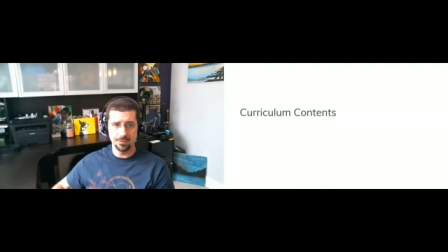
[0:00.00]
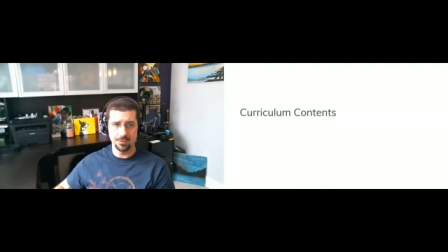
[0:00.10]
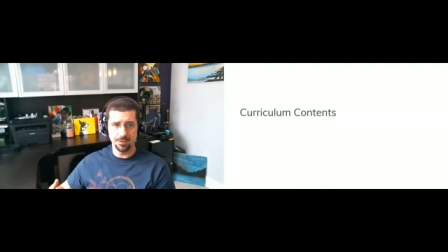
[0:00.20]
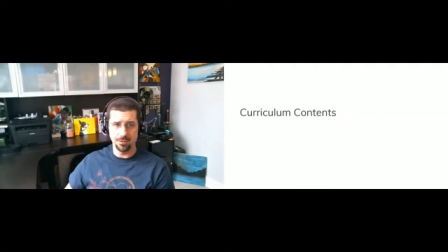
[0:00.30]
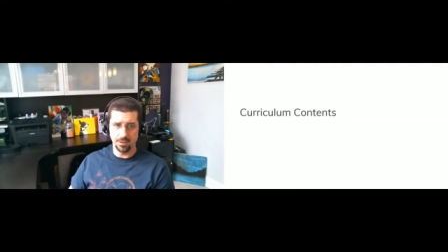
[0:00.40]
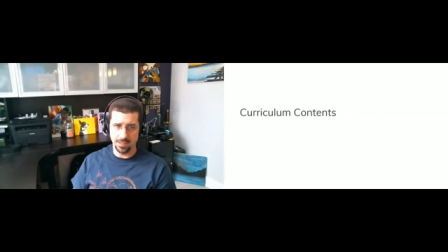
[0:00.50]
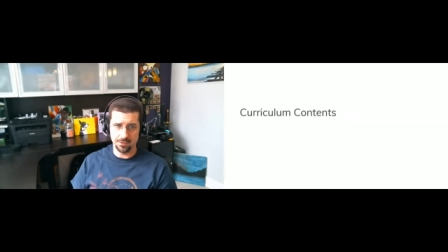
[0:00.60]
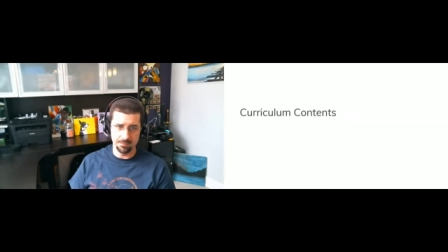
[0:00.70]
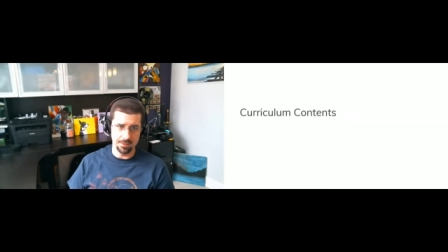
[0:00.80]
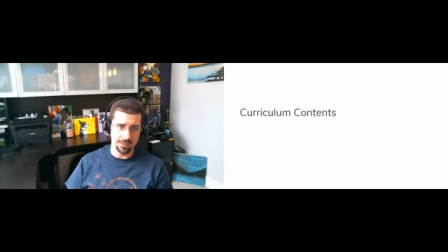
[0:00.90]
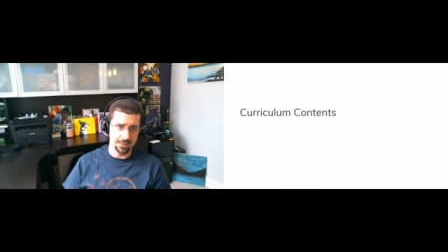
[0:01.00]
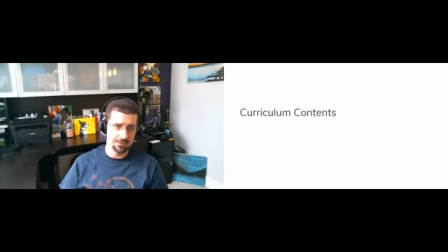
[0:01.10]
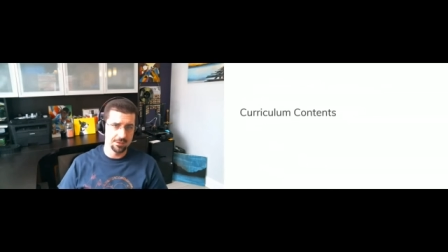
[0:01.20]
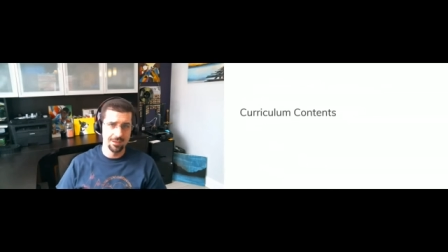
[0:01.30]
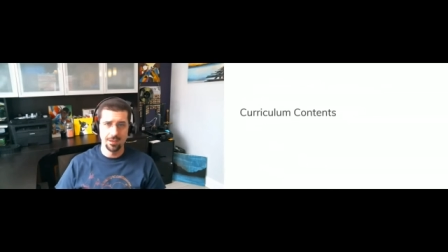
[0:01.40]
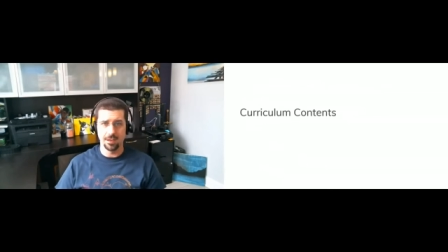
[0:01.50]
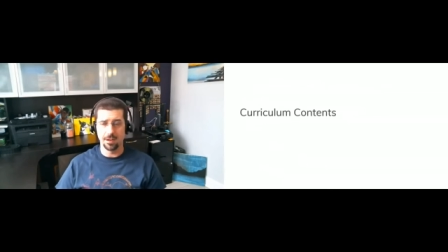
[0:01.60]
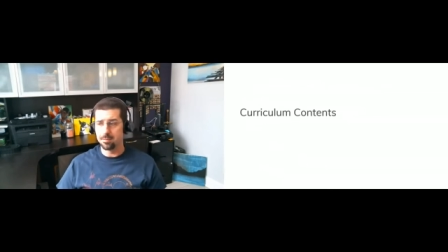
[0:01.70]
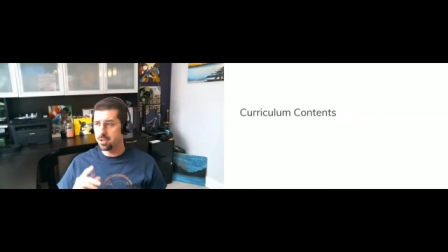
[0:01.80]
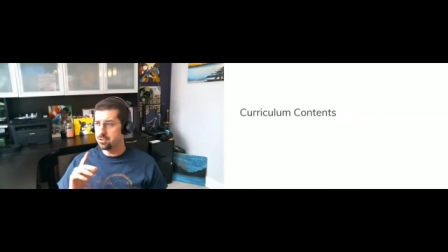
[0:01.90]
different lesson plans
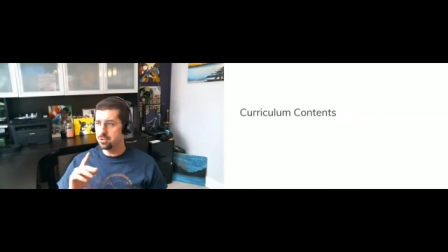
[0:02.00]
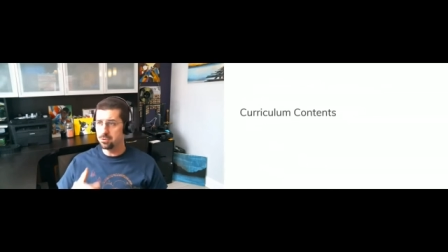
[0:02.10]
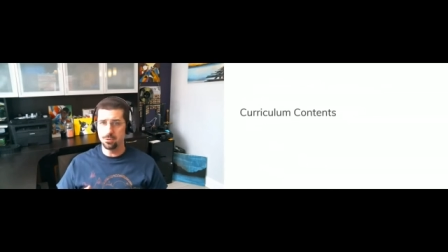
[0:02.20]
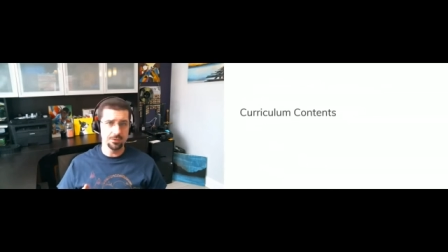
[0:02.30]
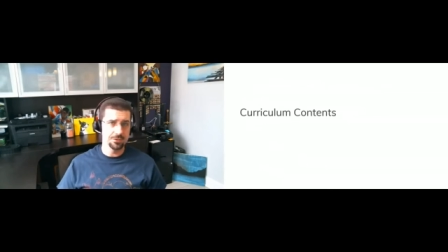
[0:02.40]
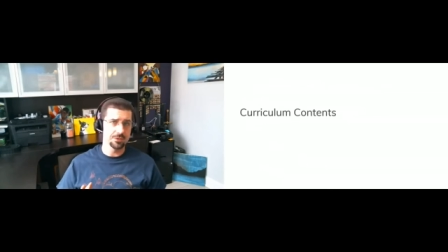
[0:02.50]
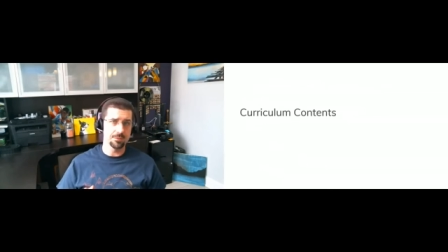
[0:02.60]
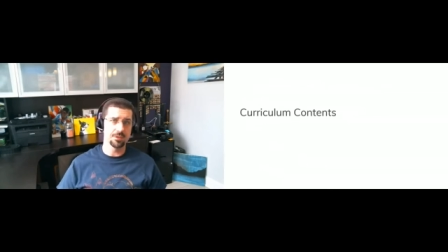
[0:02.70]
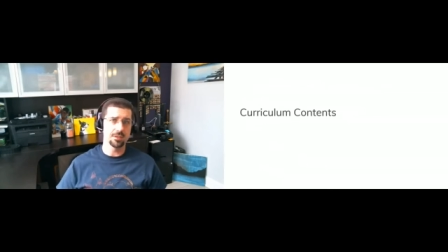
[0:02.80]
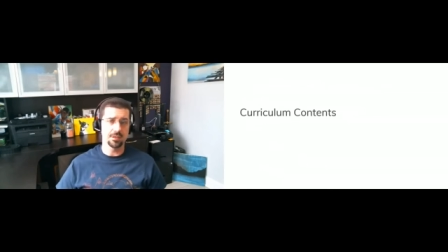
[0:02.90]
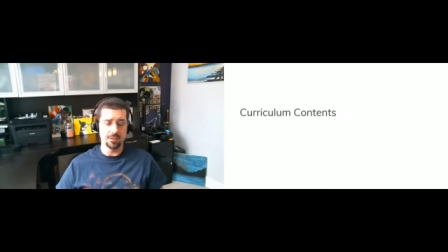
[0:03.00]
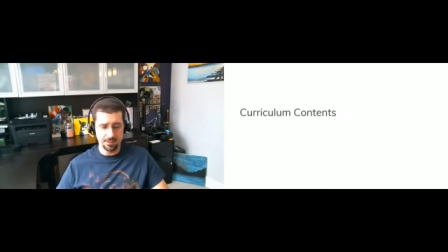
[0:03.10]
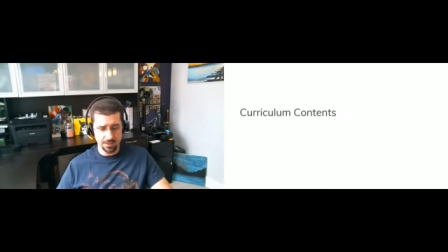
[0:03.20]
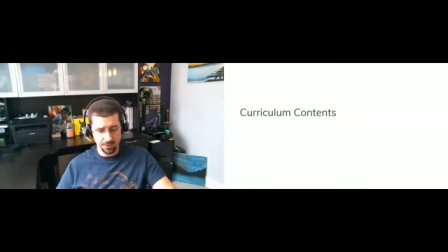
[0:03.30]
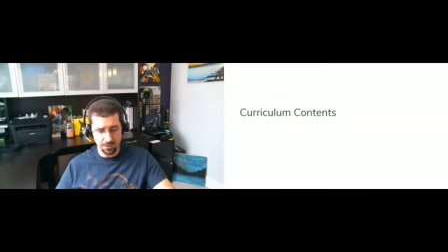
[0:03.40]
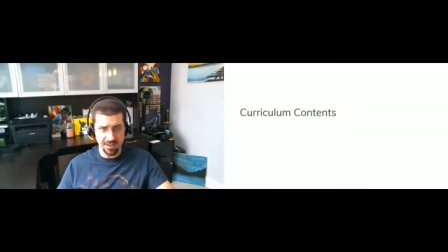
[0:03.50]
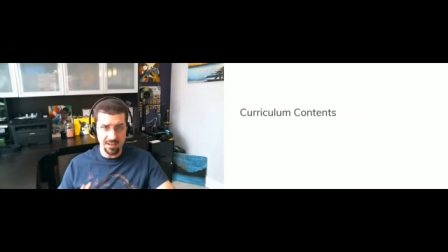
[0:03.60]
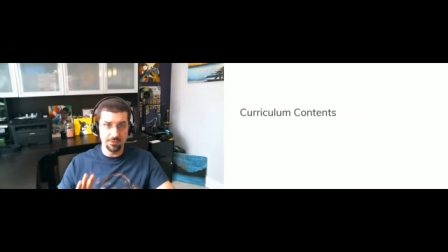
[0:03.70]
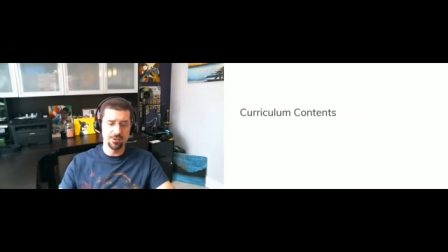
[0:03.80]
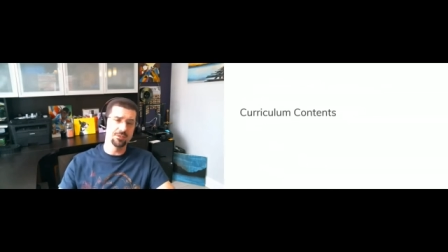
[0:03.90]
and I'm going to do something that they tell you
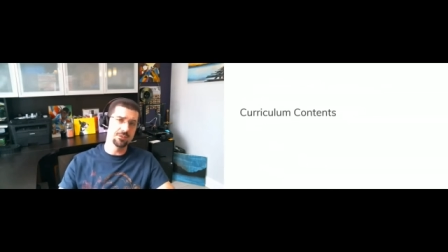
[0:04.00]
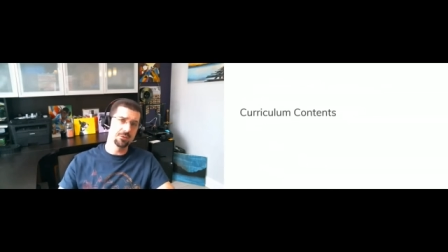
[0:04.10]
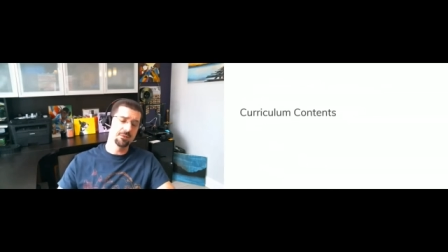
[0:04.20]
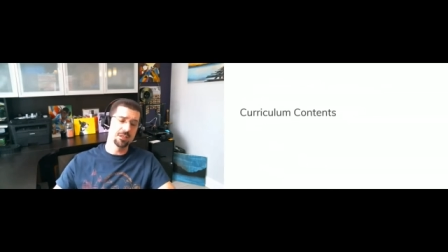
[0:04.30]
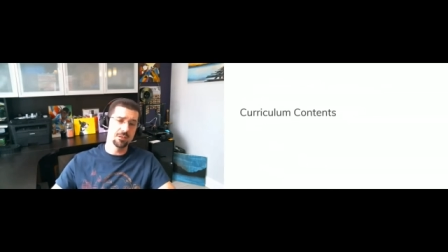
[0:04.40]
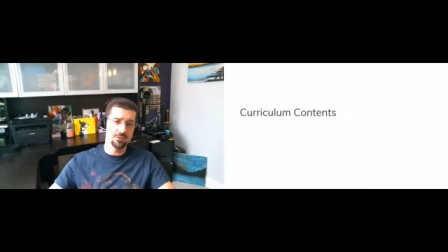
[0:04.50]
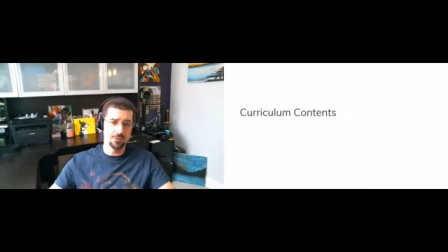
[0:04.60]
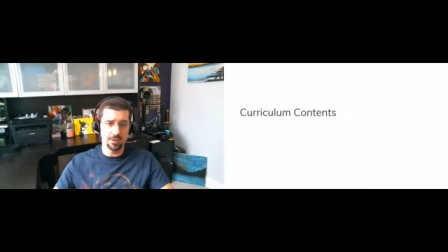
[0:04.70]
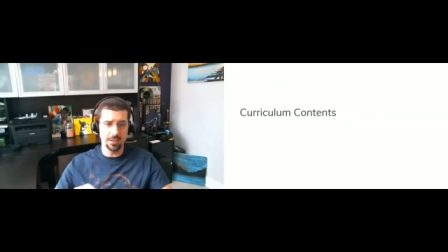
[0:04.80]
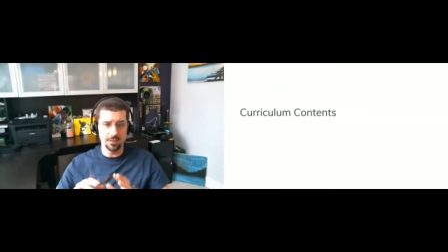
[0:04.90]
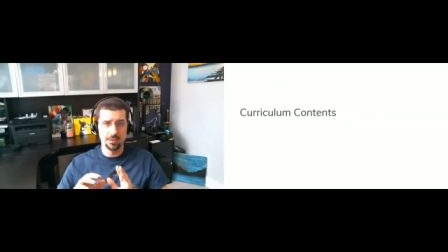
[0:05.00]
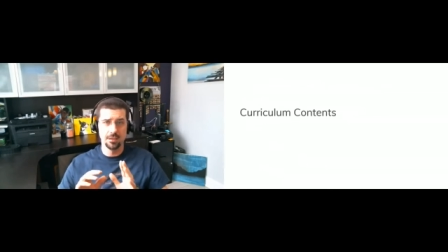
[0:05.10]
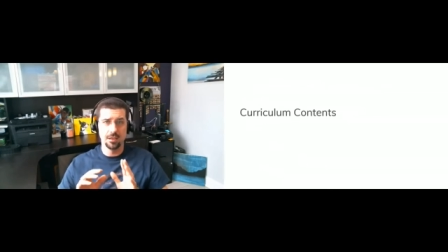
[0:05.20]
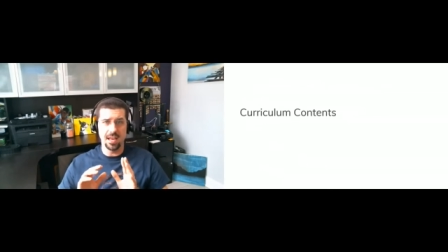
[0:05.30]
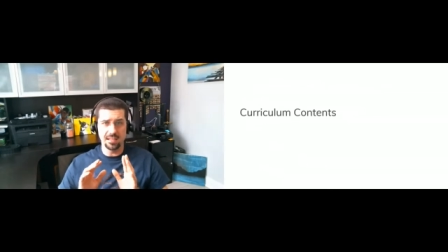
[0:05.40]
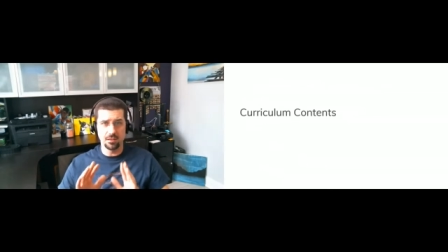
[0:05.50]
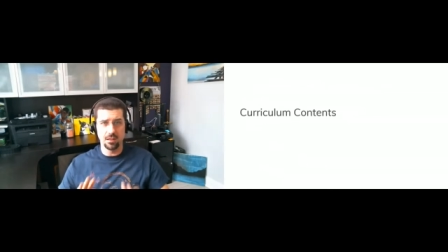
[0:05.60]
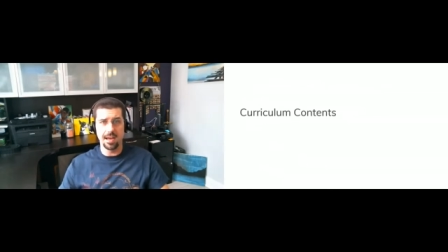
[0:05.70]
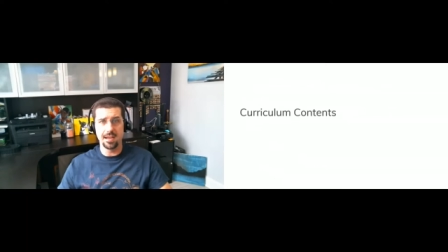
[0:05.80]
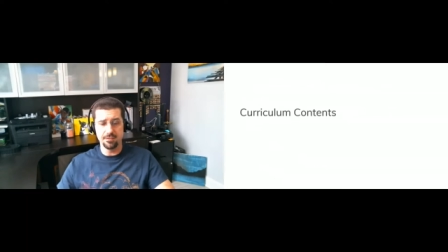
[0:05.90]
never to do. I'm going to do a, a
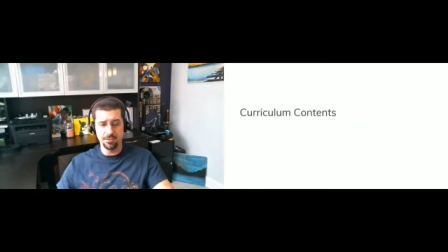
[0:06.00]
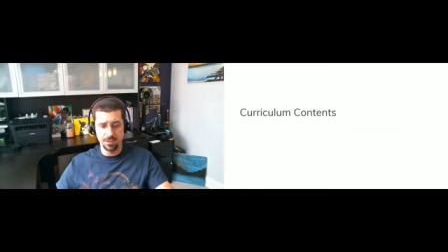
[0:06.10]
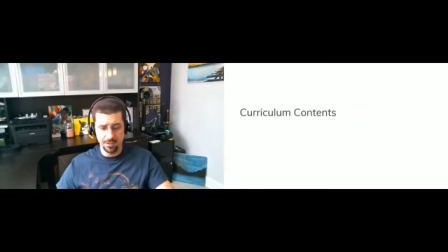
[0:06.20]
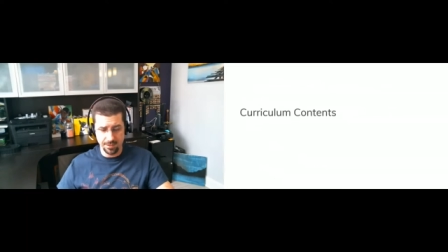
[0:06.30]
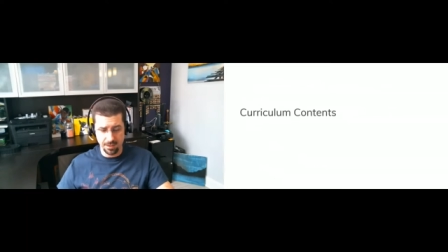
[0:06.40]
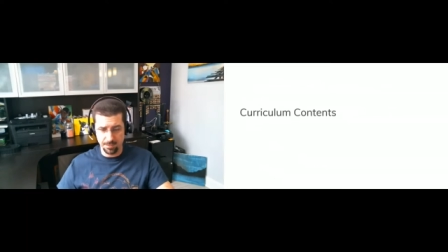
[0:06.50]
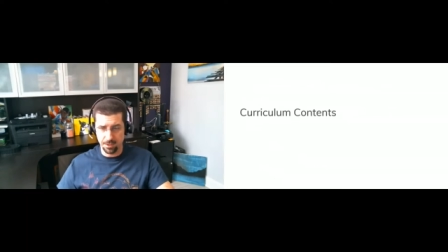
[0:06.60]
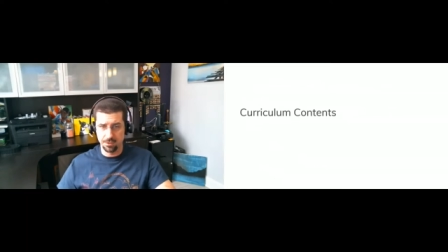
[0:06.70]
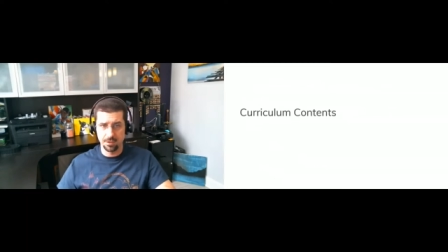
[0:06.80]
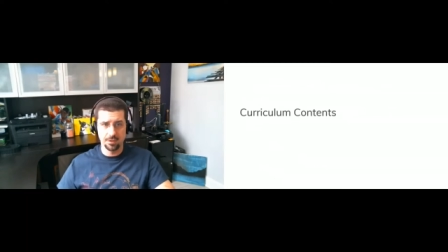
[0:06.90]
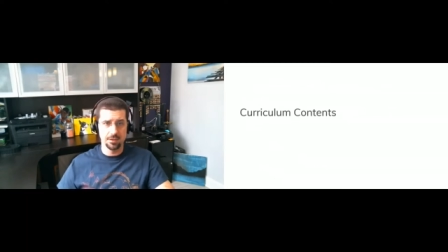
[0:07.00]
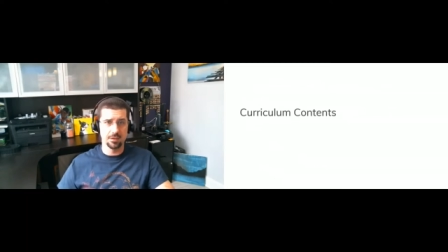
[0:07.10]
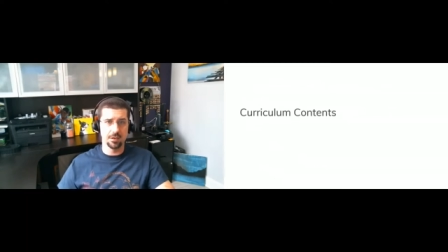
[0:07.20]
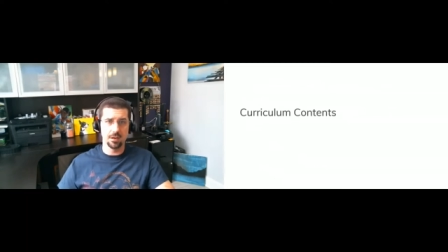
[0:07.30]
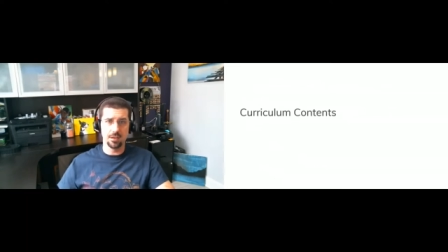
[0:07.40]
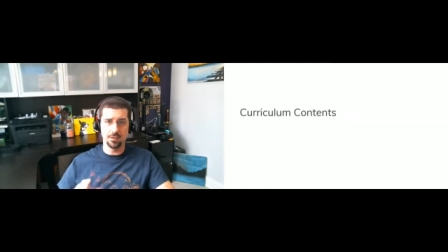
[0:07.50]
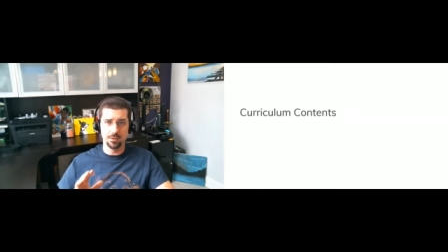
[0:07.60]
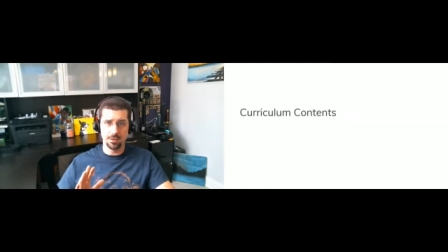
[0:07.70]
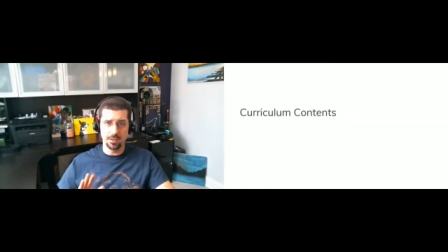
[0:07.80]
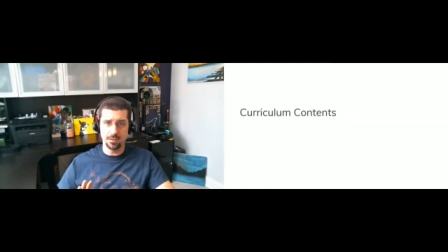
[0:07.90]
live demo. All right,
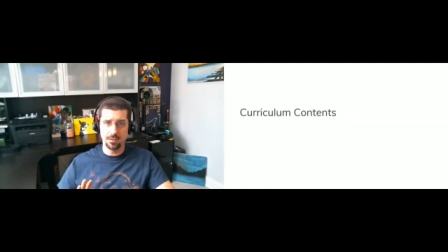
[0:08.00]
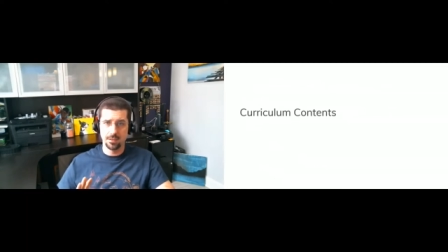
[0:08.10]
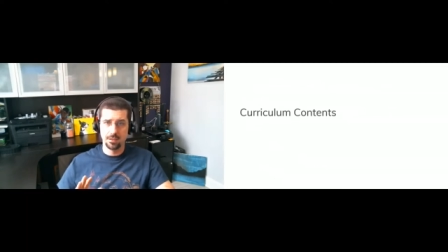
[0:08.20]
you ready?